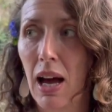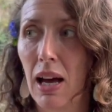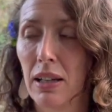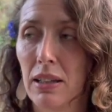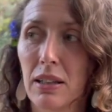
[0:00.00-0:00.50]

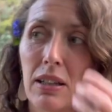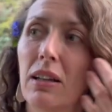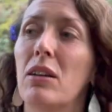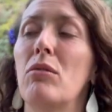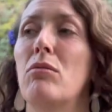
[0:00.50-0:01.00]
And
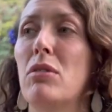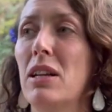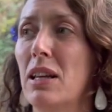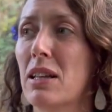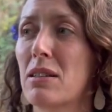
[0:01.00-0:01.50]

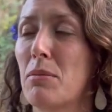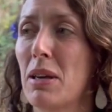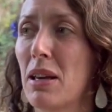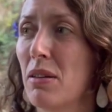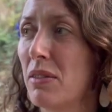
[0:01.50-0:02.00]
really, as I'm
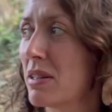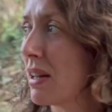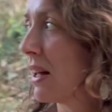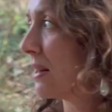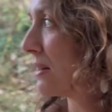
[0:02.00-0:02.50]
here in these
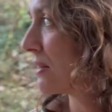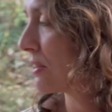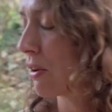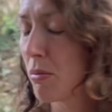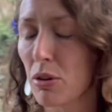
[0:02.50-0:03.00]
lands,
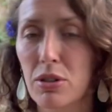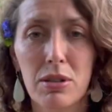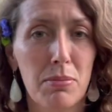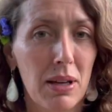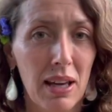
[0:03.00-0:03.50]
so much is
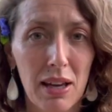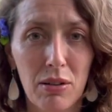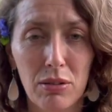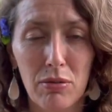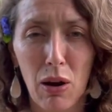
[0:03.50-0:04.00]
being
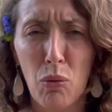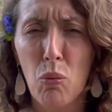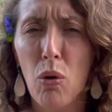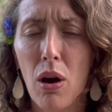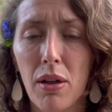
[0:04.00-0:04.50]
healed around
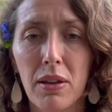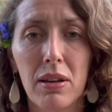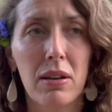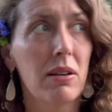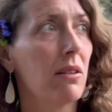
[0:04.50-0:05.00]

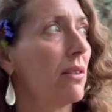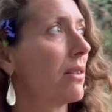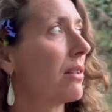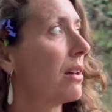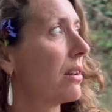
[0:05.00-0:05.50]

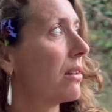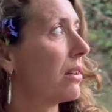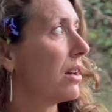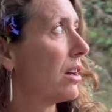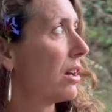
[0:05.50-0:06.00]
worthiness
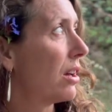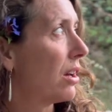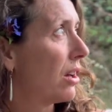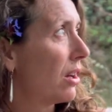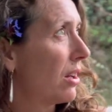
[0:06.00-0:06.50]

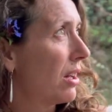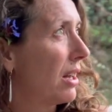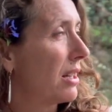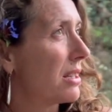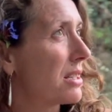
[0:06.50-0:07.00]

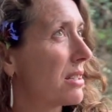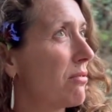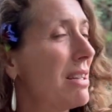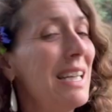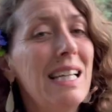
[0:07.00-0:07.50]
and
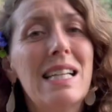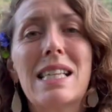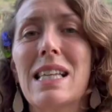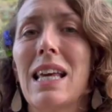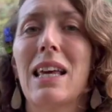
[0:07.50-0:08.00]

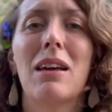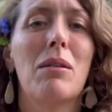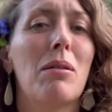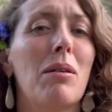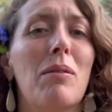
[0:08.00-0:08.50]
releasing
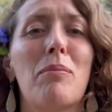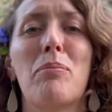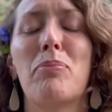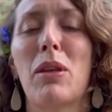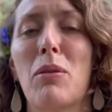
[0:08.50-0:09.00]

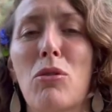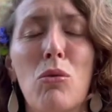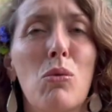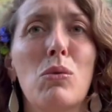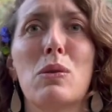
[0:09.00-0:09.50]
like
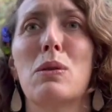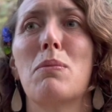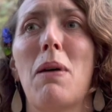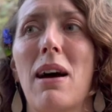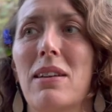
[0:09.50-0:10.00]
thoughts and
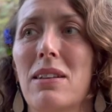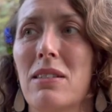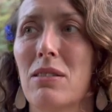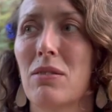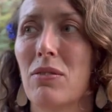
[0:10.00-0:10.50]

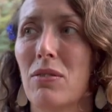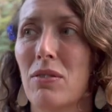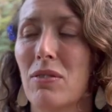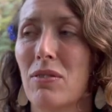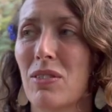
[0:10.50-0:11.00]
patterns
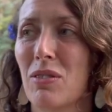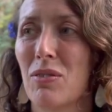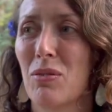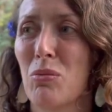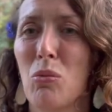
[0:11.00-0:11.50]
of
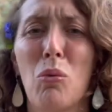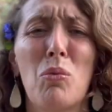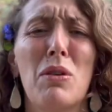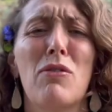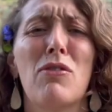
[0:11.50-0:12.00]
what
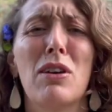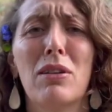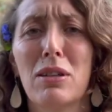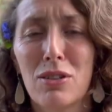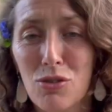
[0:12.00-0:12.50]
we feel
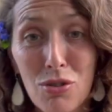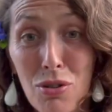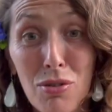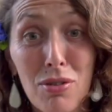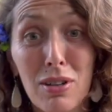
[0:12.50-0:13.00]
is
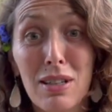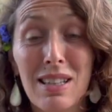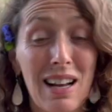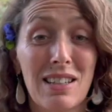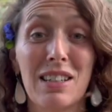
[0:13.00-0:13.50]
truth, and it's
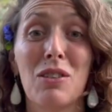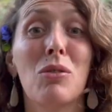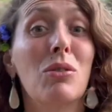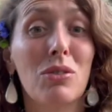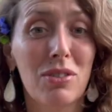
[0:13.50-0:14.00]
actually
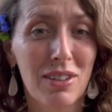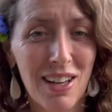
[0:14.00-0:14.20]
not.